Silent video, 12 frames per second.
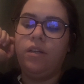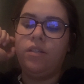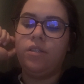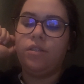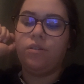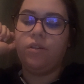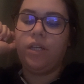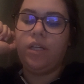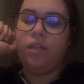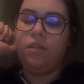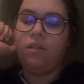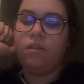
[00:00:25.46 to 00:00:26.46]

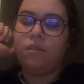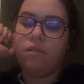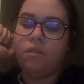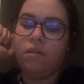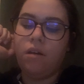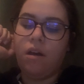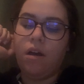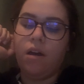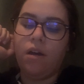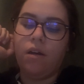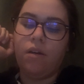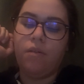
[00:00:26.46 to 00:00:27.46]
screen.
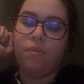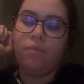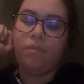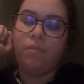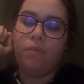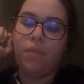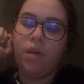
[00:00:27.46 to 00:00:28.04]
Um,